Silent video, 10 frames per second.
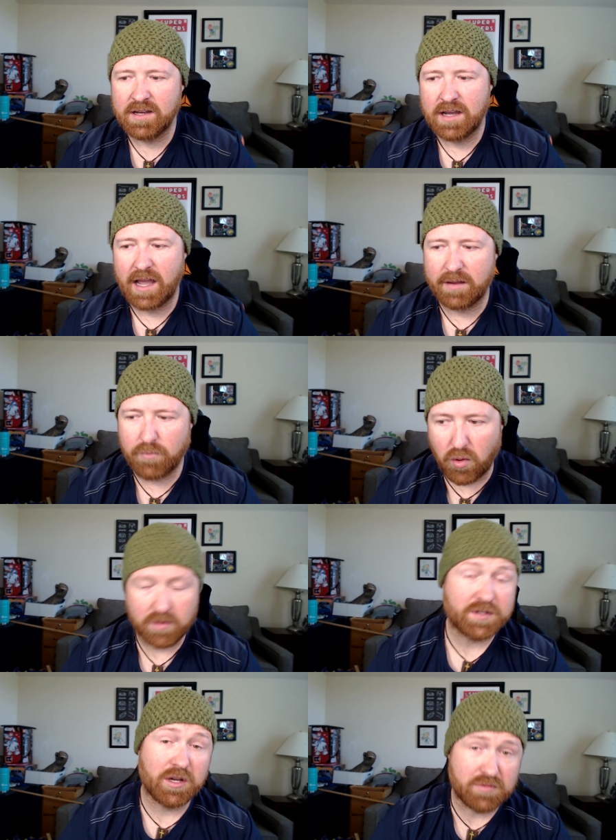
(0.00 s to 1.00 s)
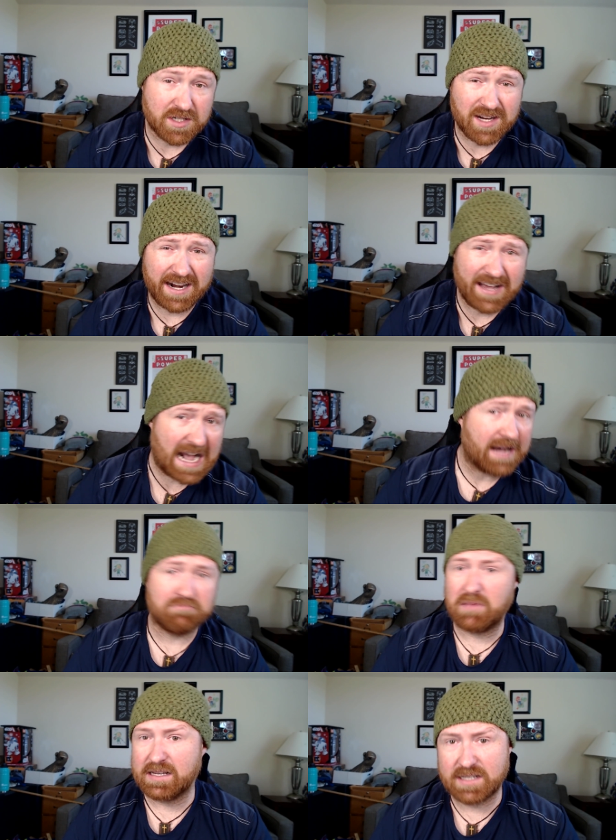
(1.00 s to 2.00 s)
and more. So just kind of um,
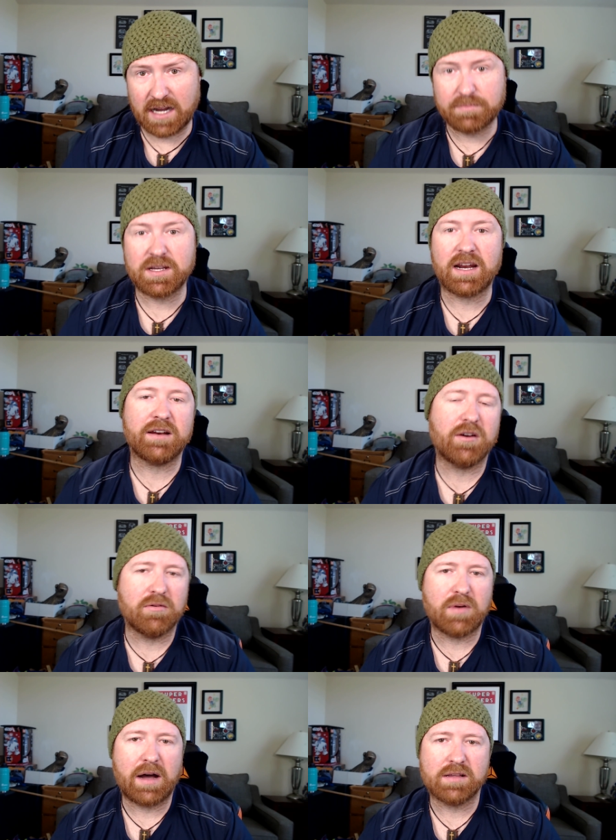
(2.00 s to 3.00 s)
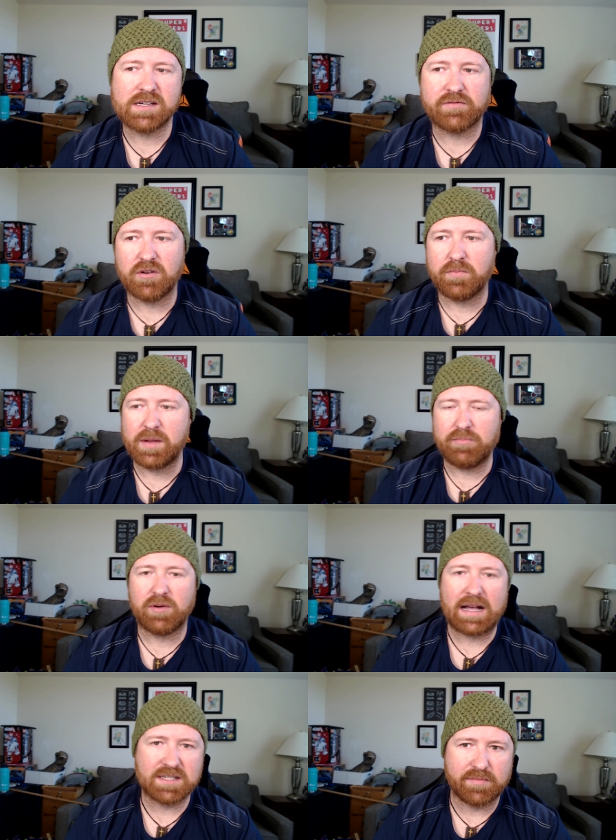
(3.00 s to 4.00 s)
as an update, I know uh, several people
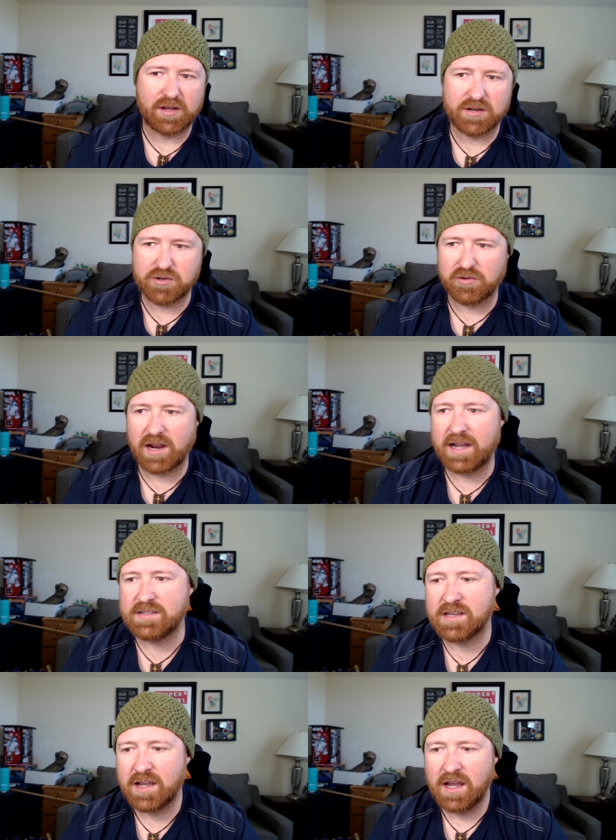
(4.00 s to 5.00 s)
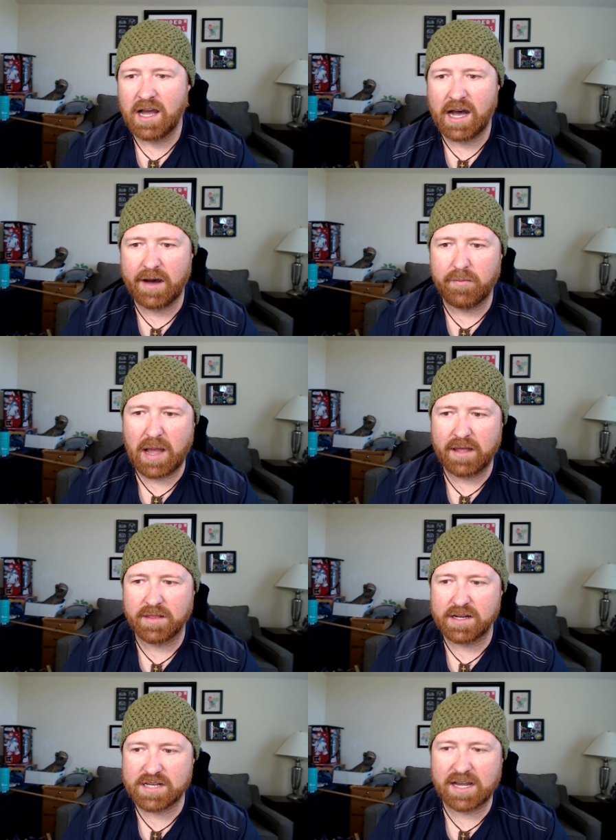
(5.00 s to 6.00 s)
ask about controller guides. Uh, and
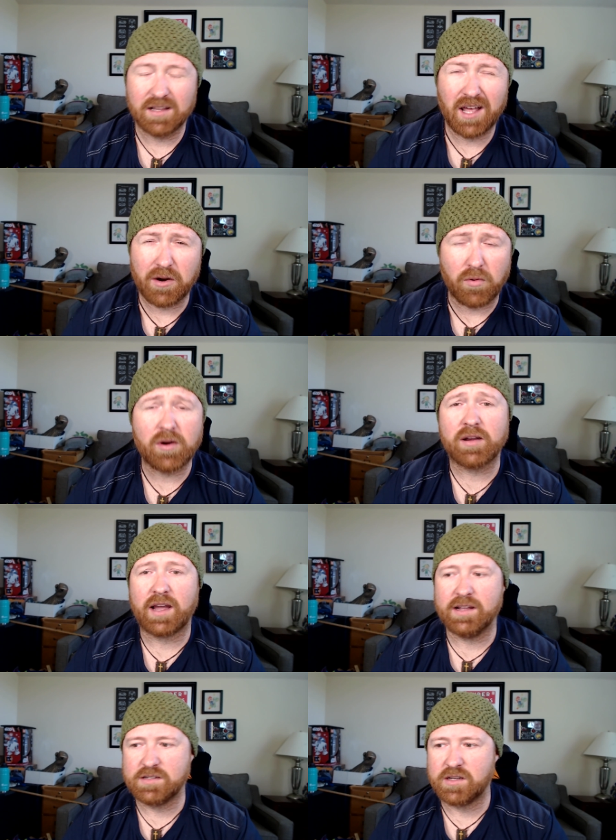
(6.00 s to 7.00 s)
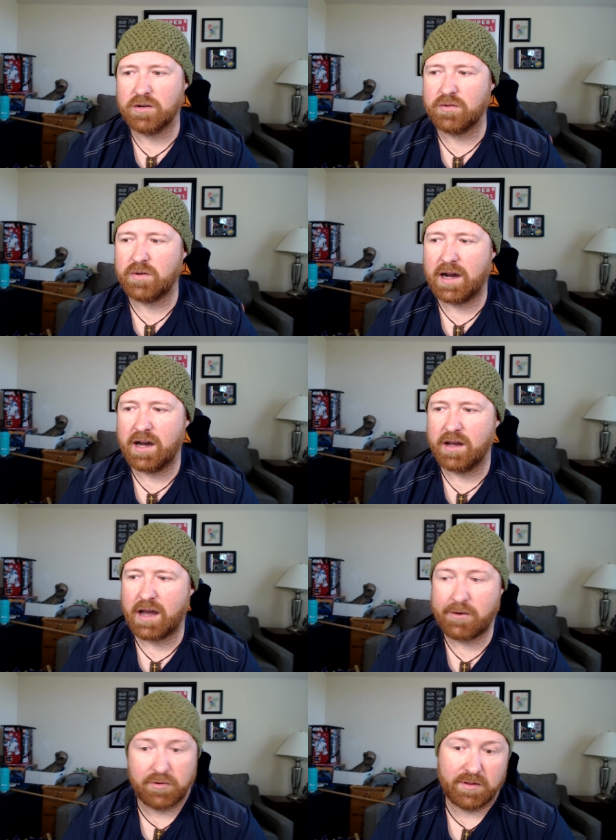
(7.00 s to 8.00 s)
they take a lot of work. And so uh, I
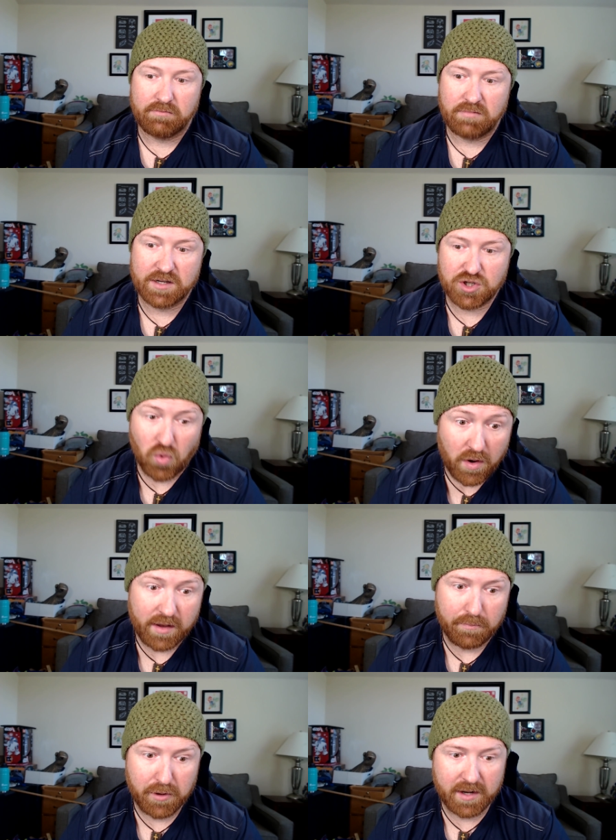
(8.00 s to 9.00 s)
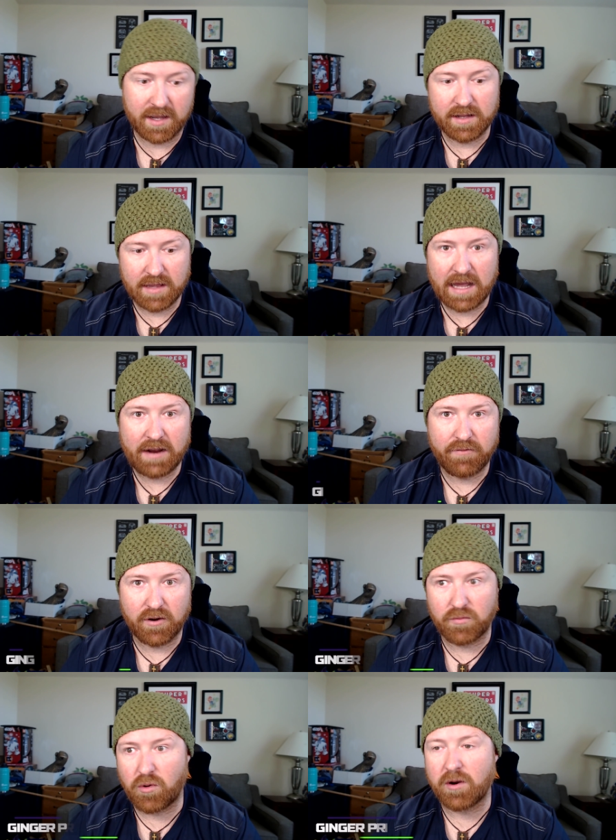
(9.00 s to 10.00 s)
really enjoy putting in that effort
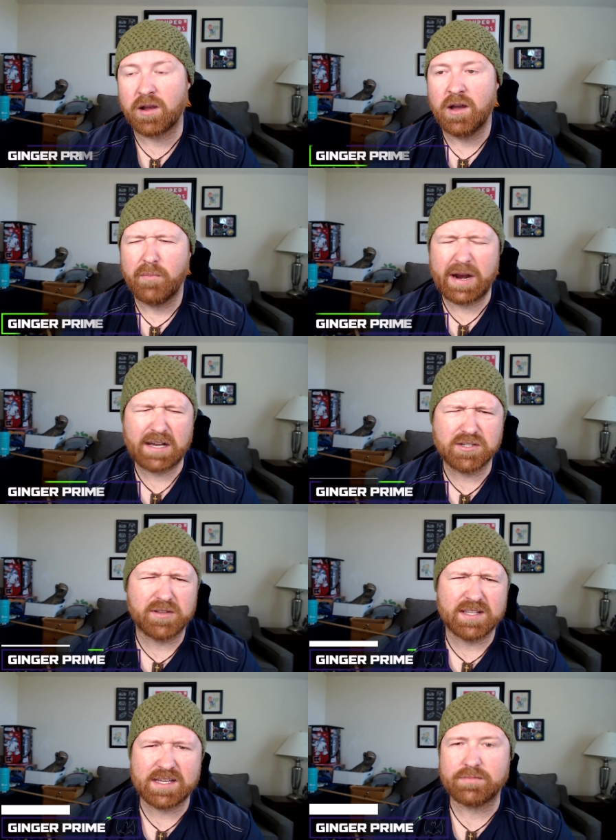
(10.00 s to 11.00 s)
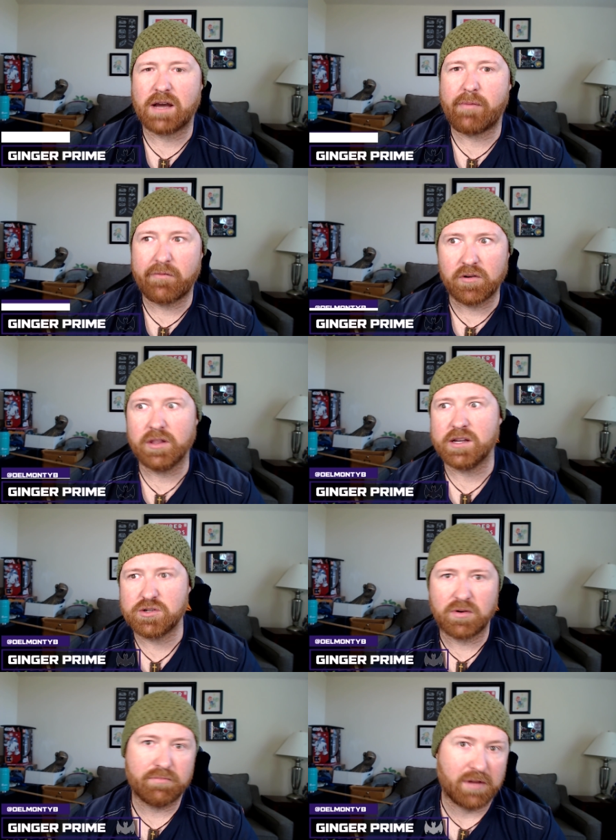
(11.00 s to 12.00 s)
and work. But also at the same time, I've really
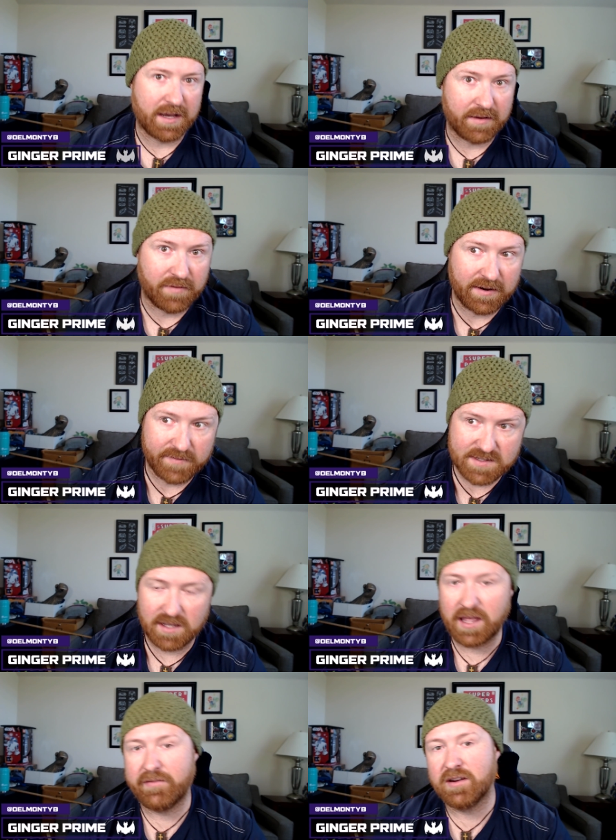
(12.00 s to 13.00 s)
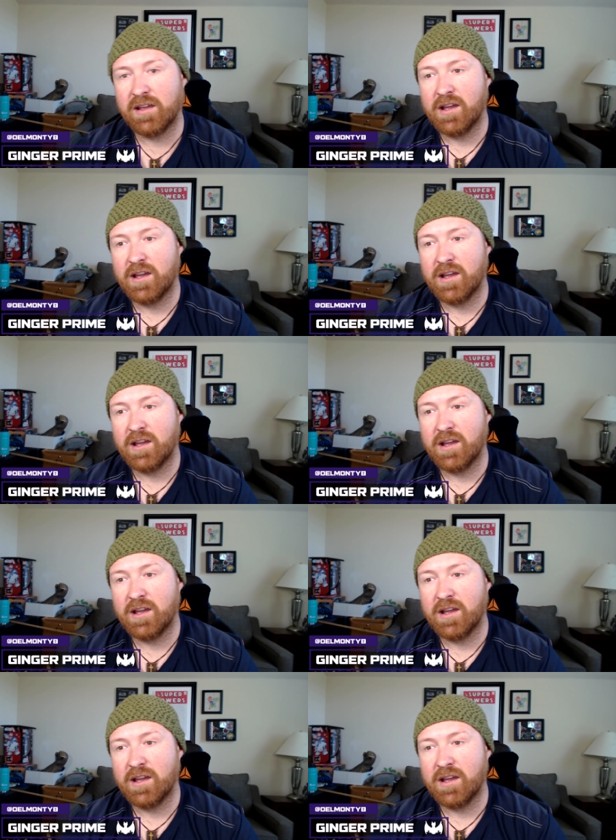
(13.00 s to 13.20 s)
enjoyed playing Final Fantasy XI.